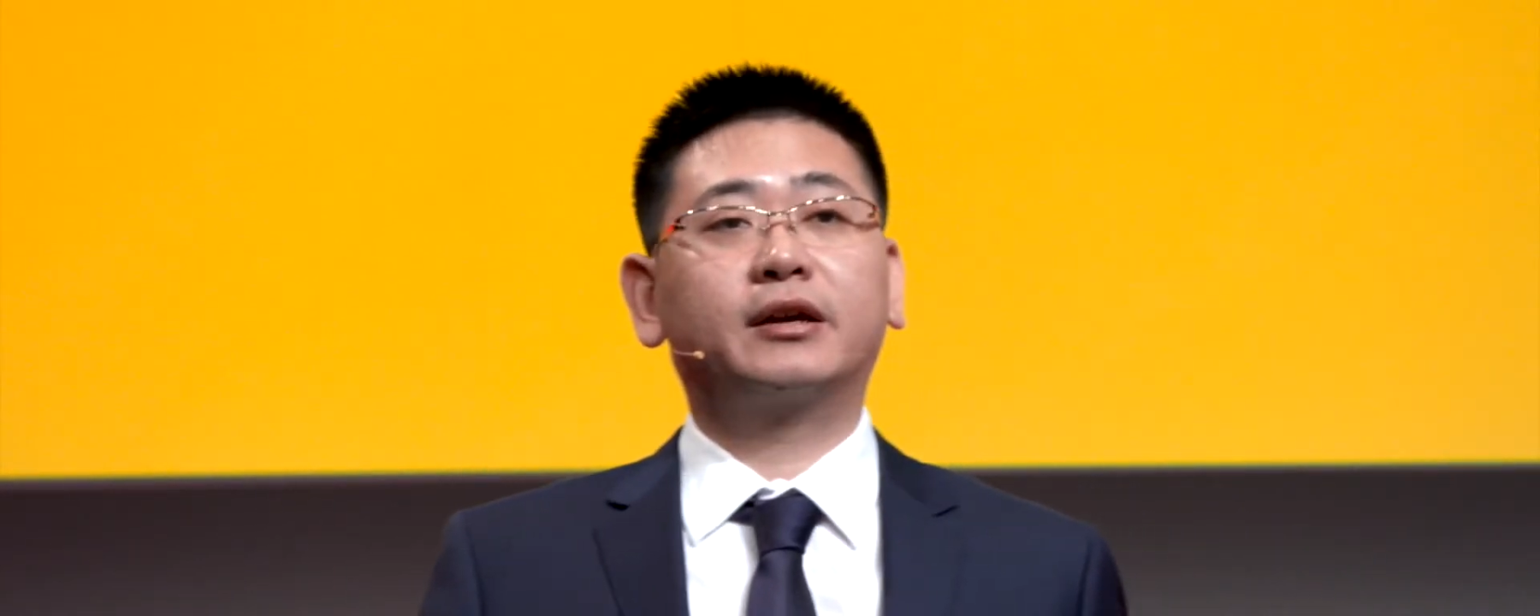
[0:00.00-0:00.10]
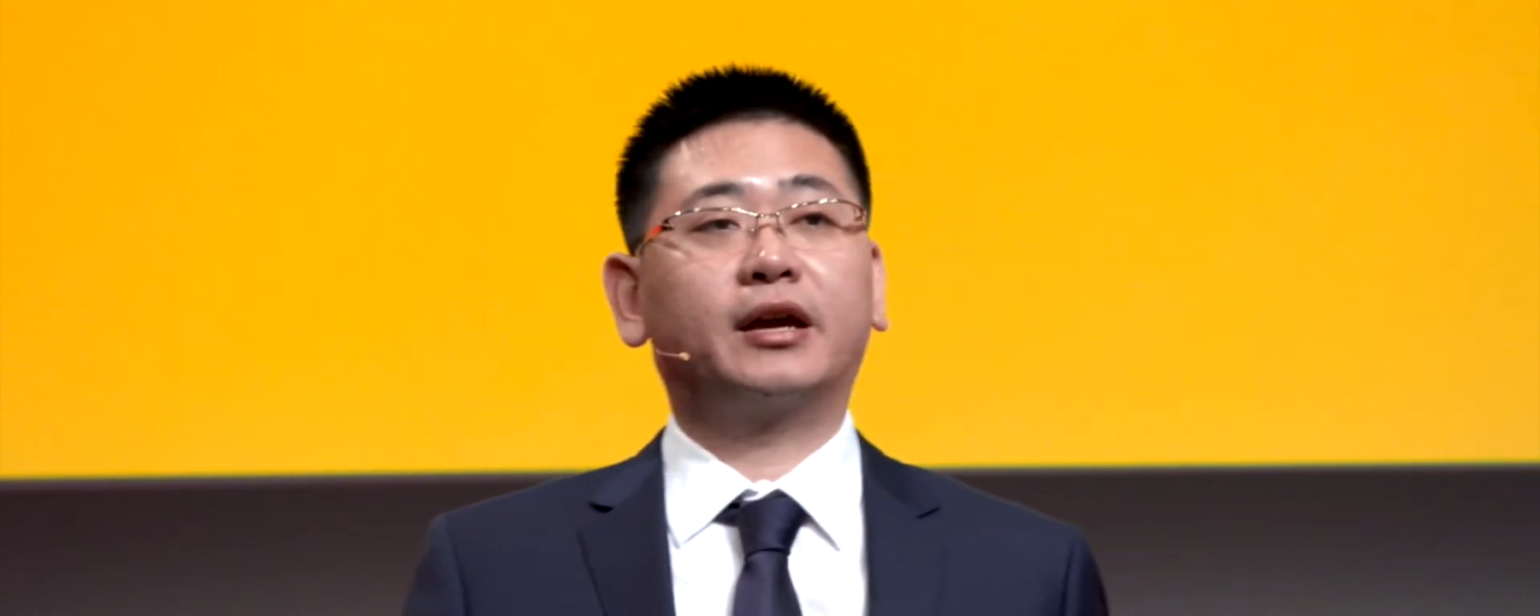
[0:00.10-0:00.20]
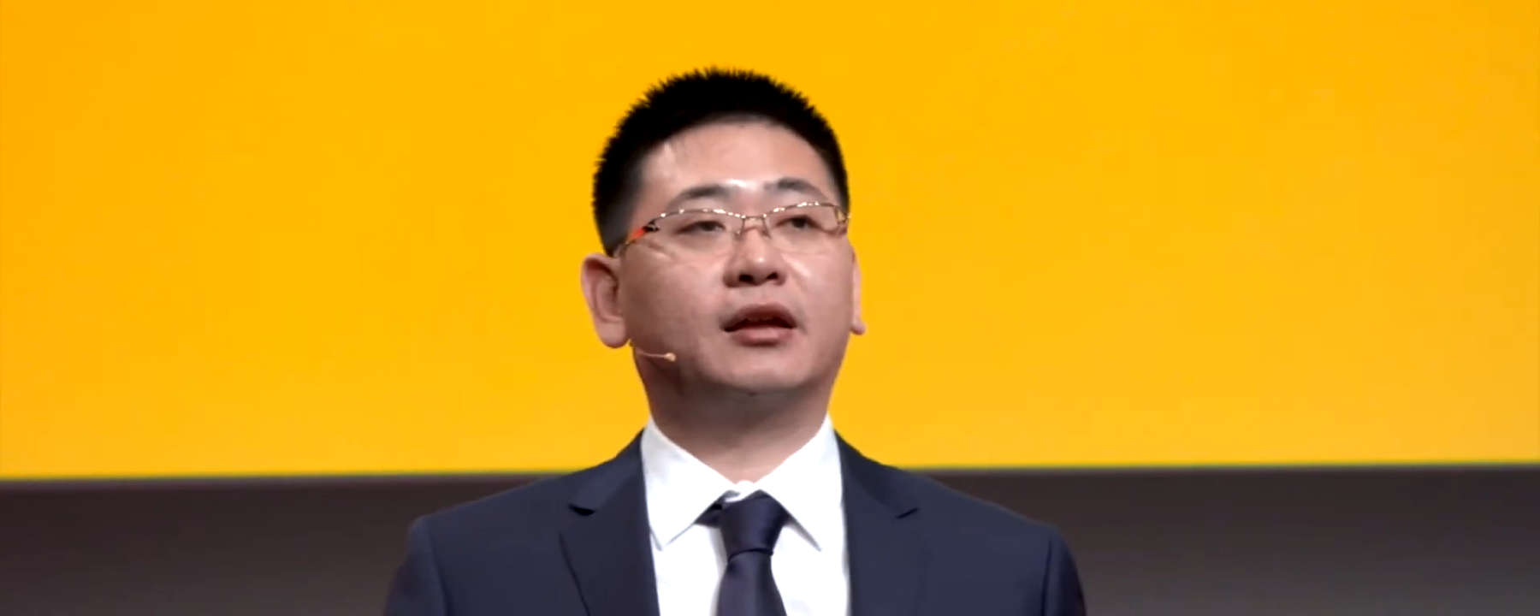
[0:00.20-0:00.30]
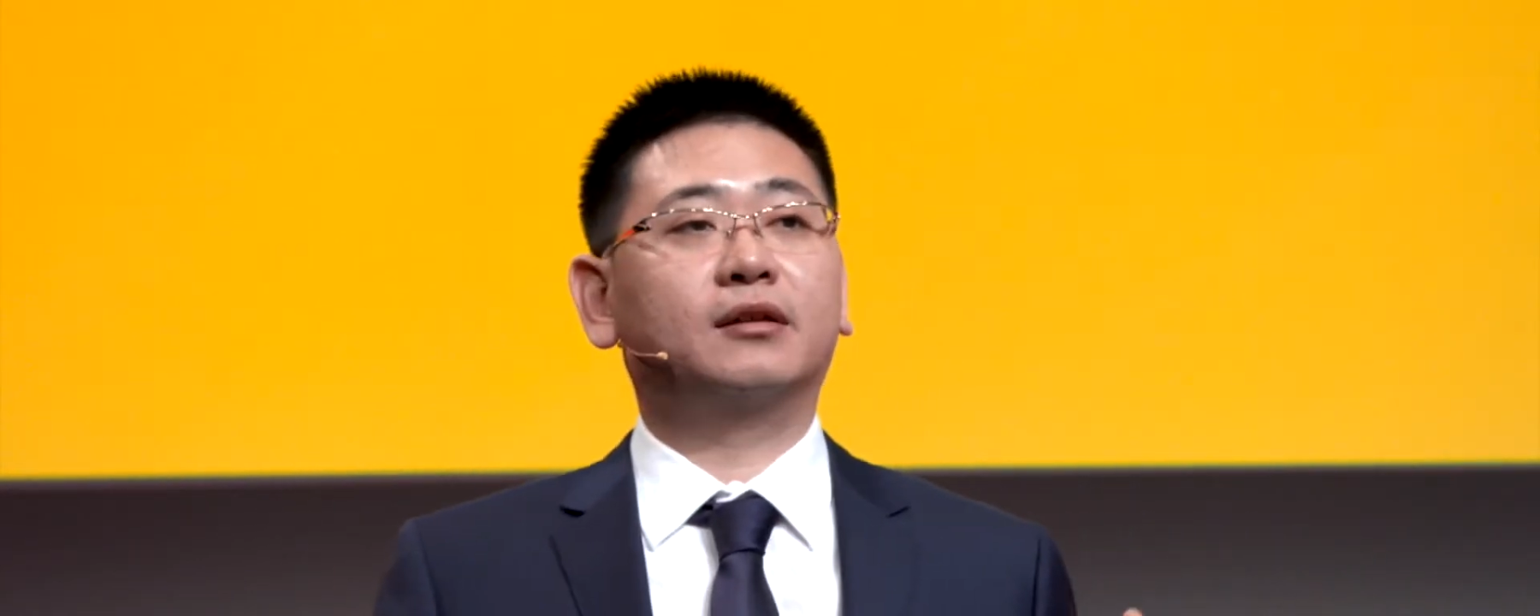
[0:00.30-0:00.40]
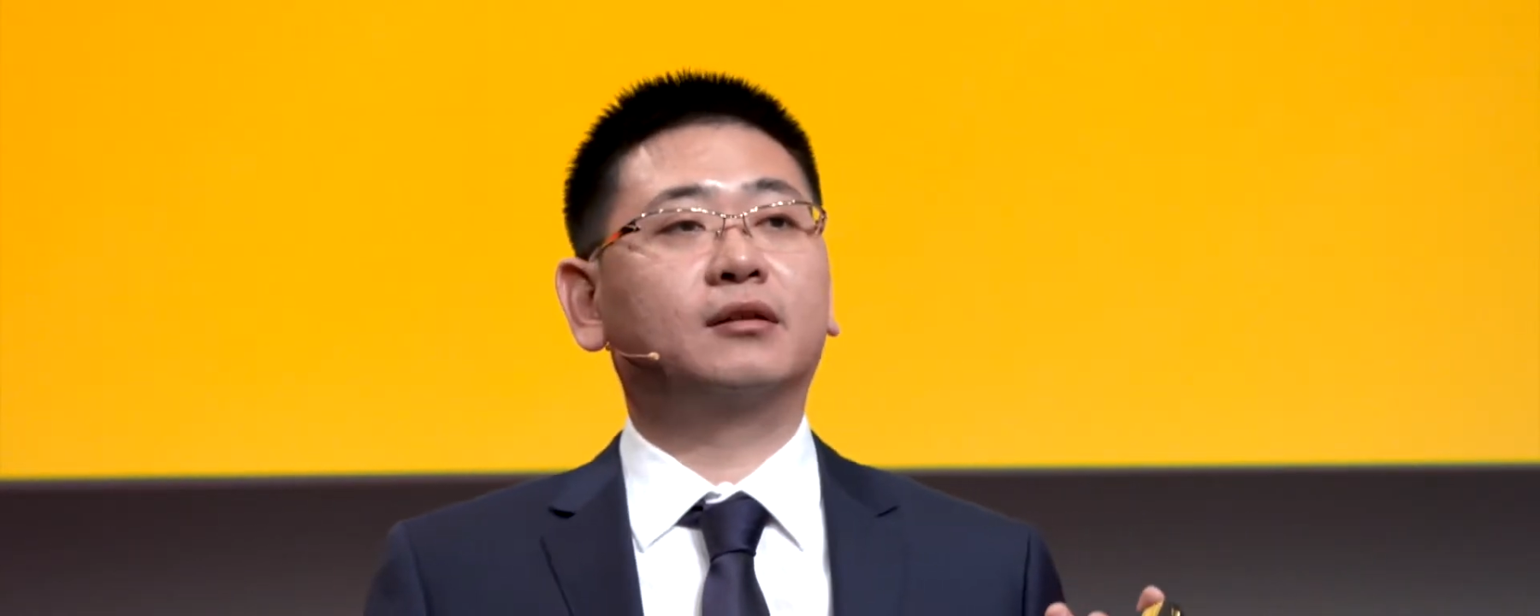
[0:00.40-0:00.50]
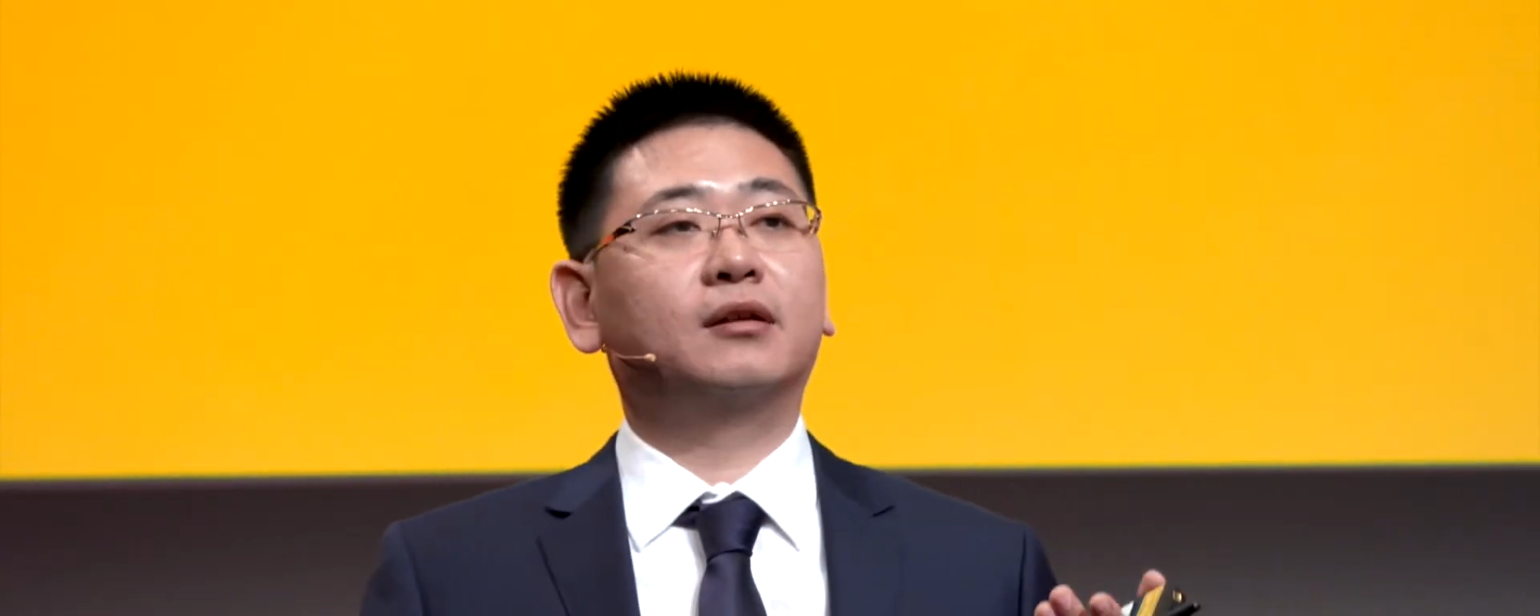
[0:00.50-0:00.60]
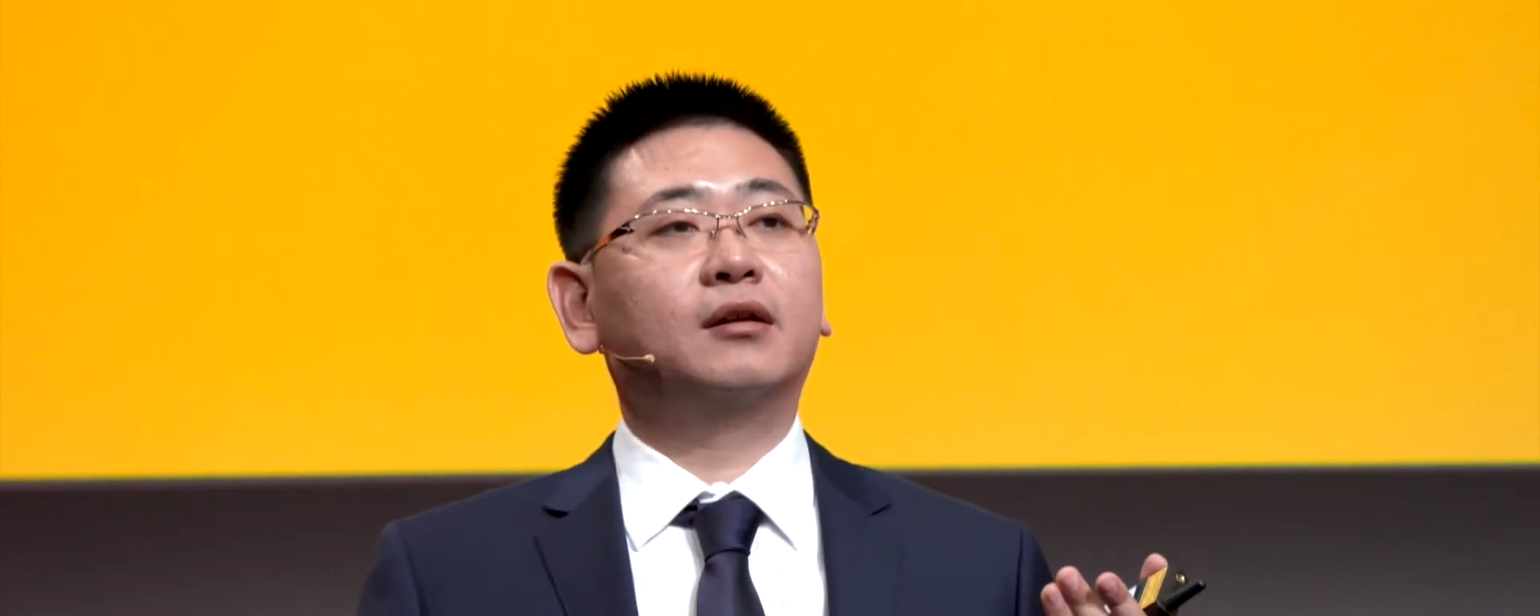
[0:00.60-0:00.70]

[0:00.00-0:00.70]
can